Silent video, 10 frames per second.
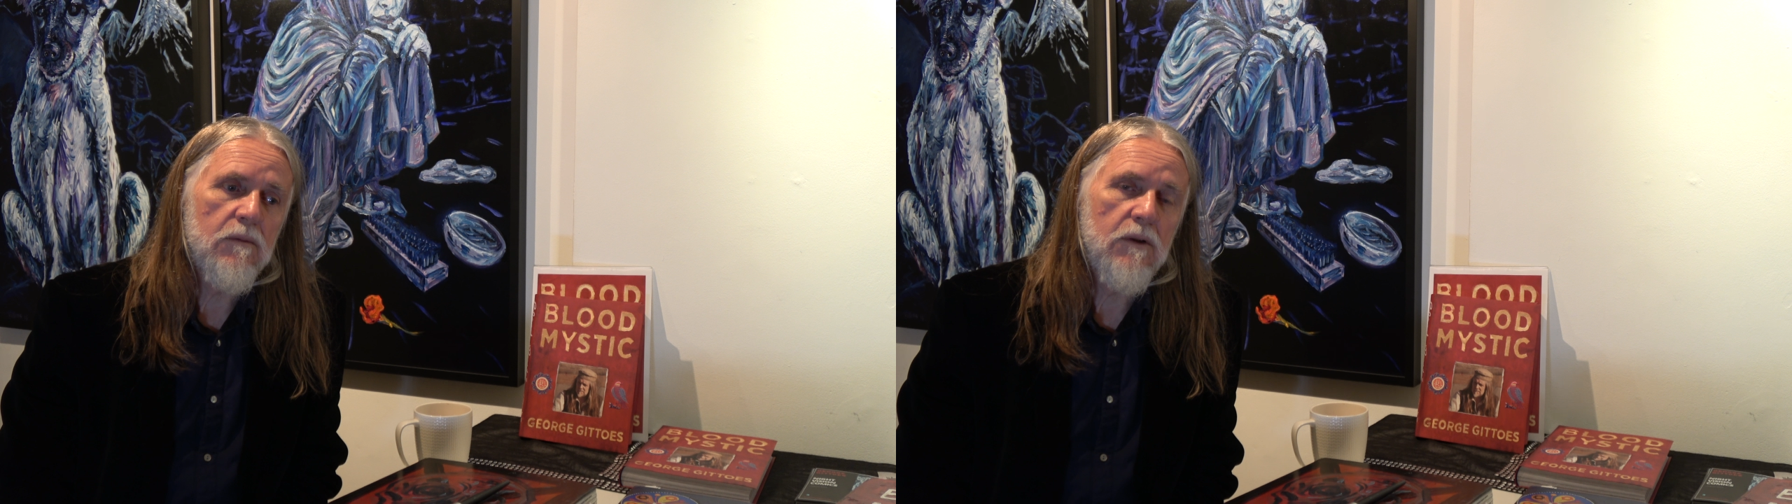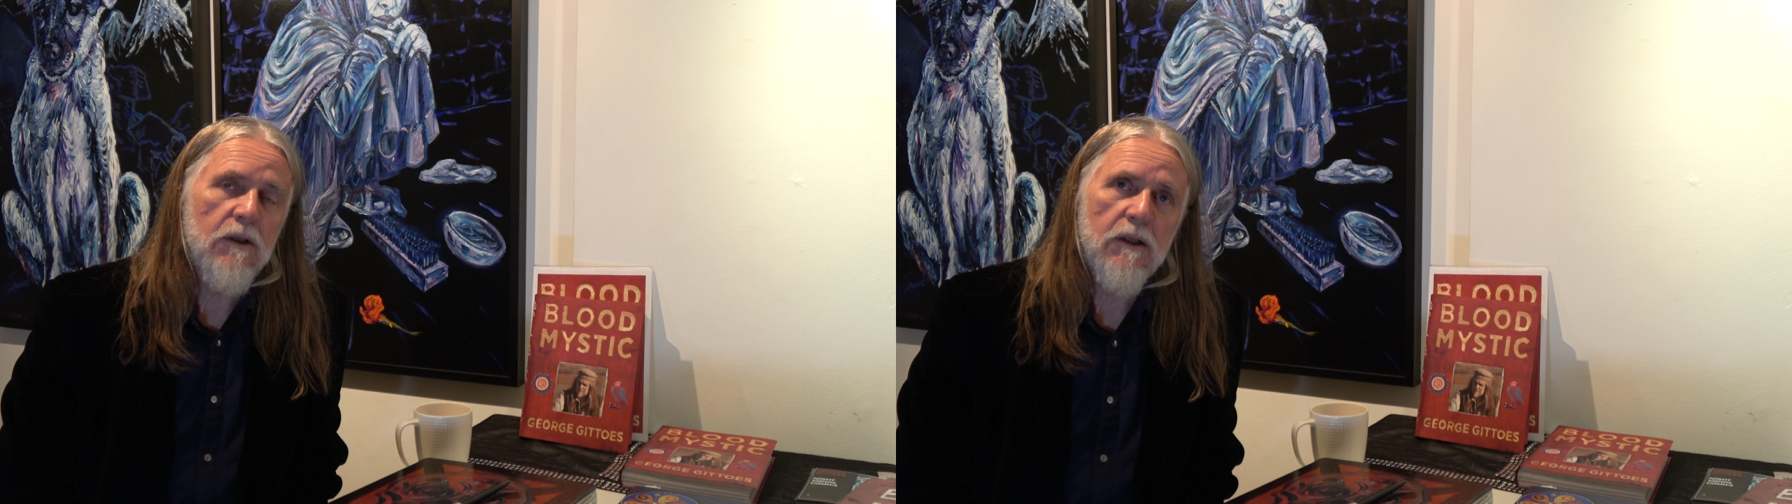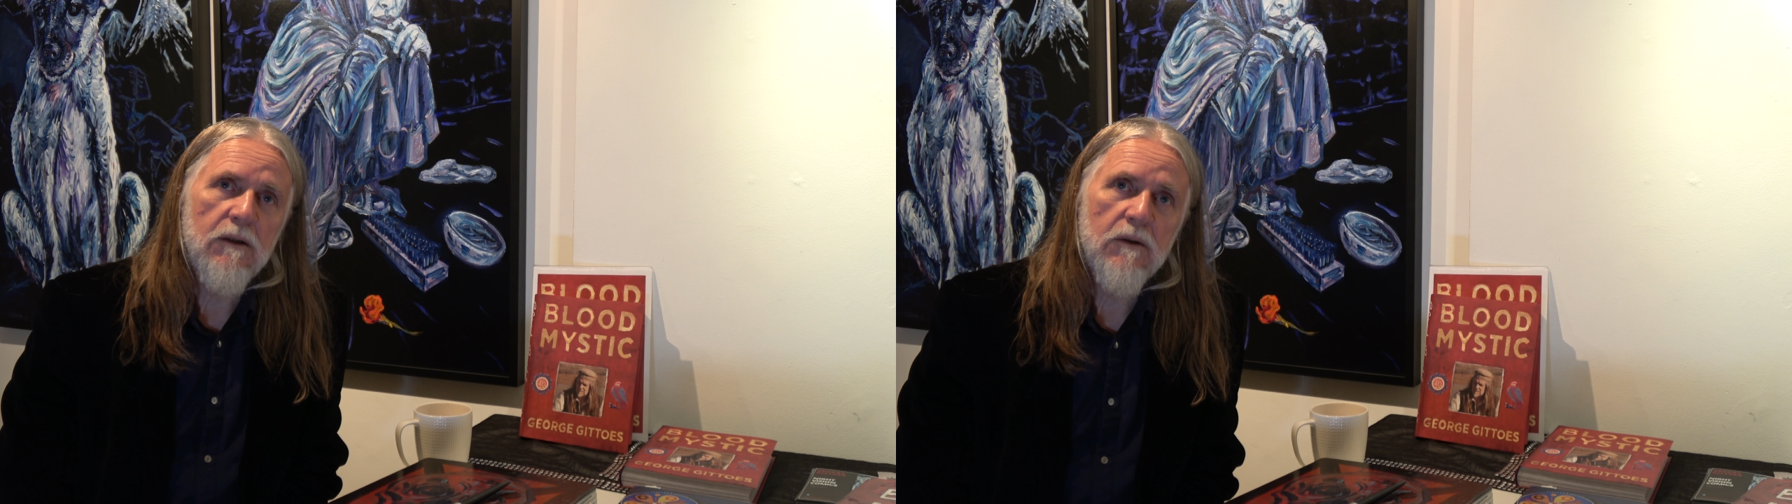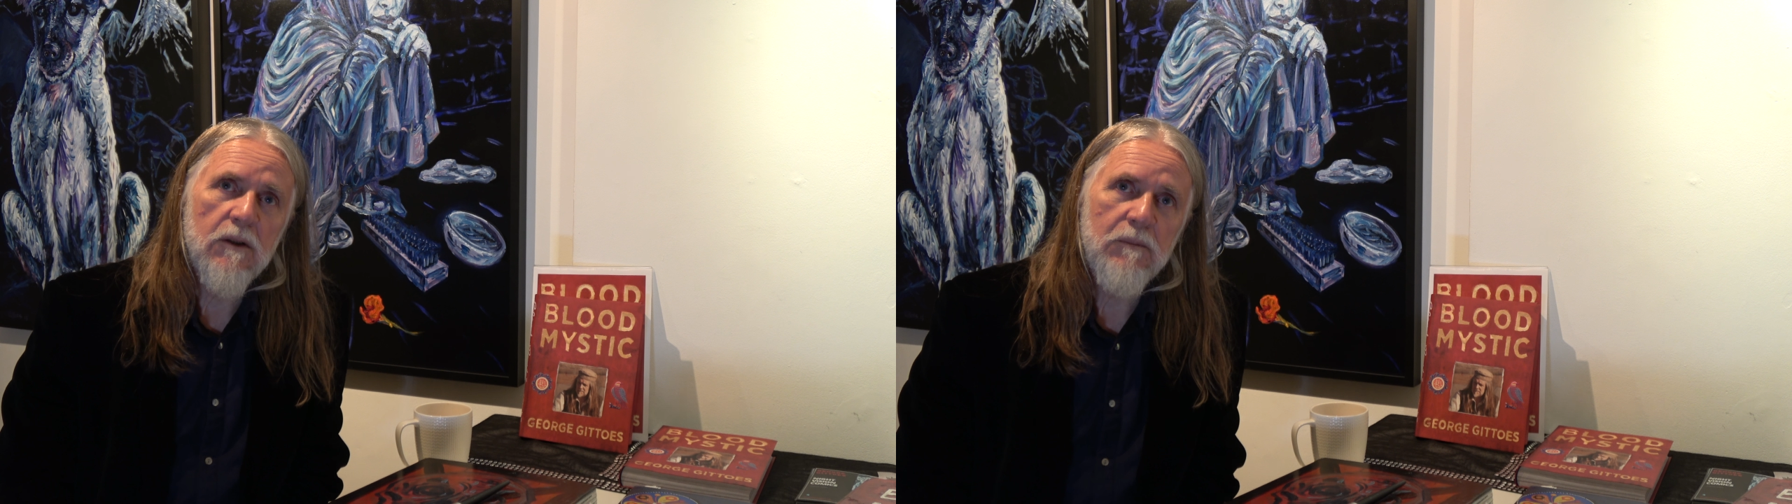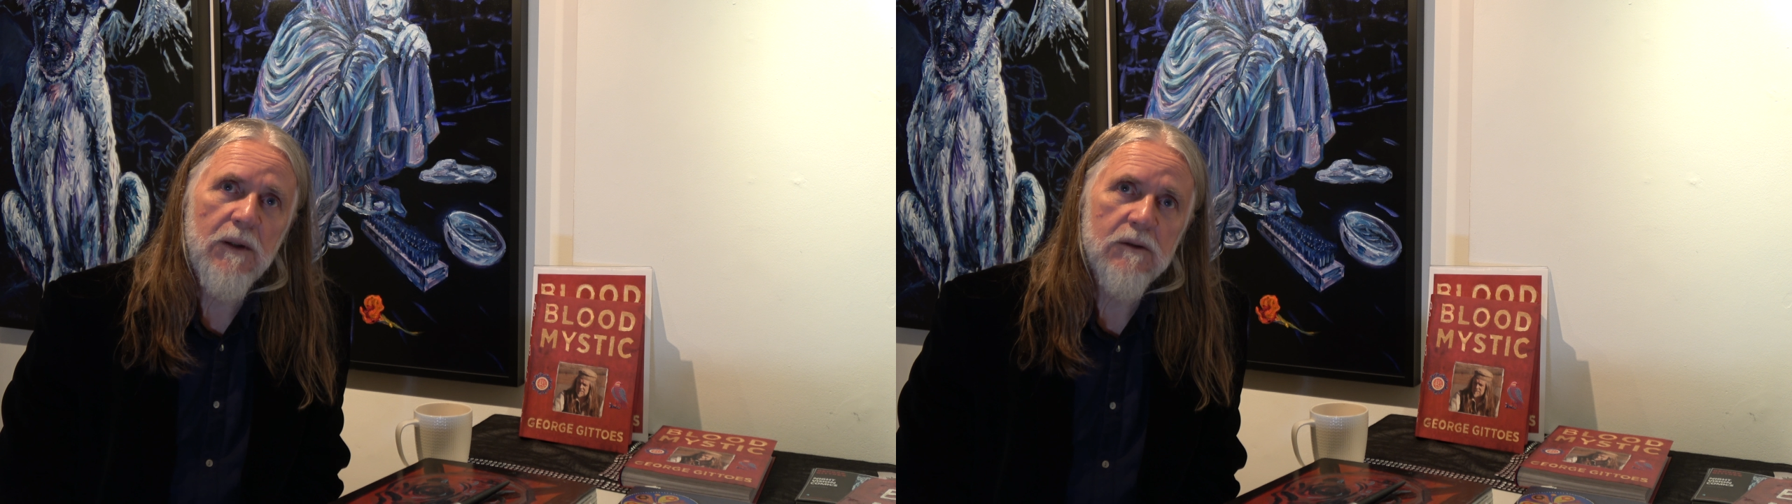you know, they're,
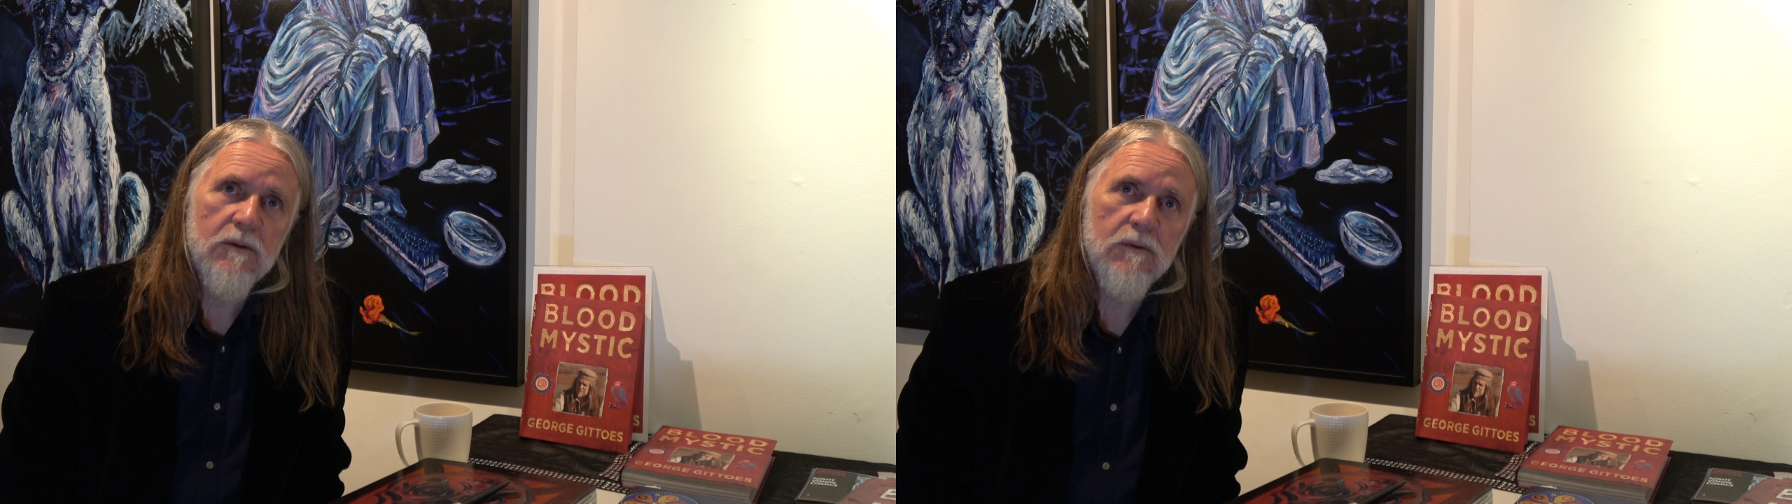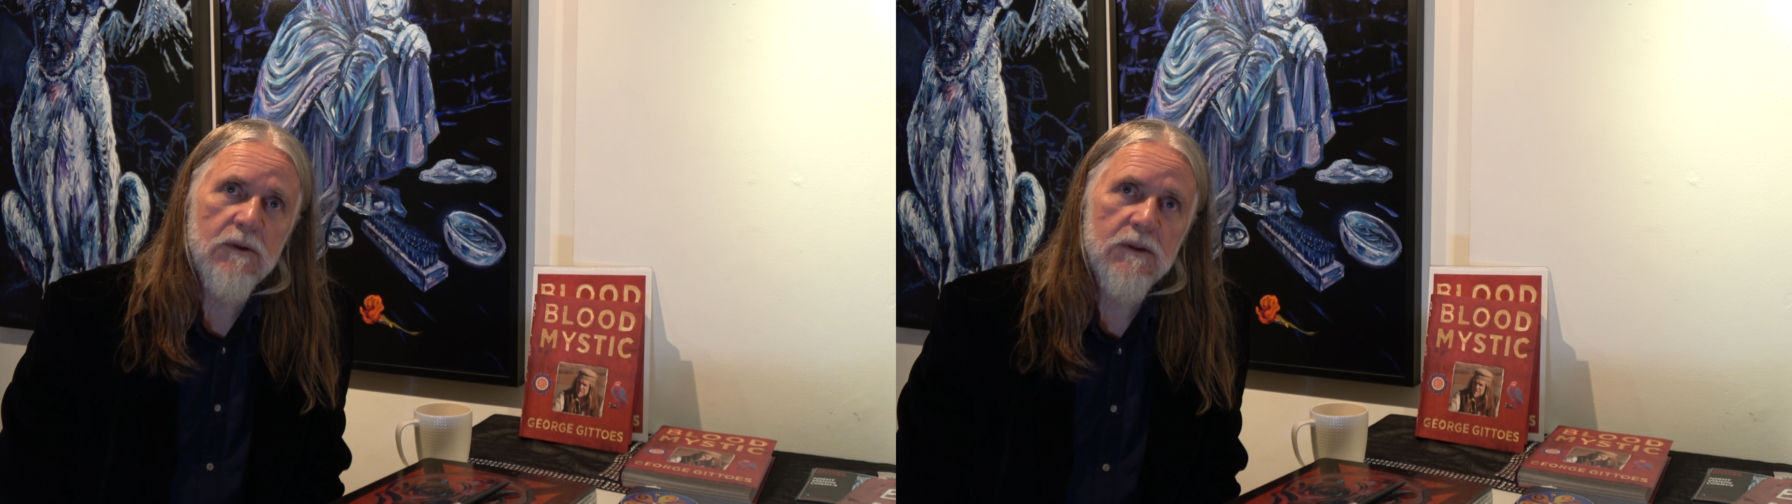they're puzzled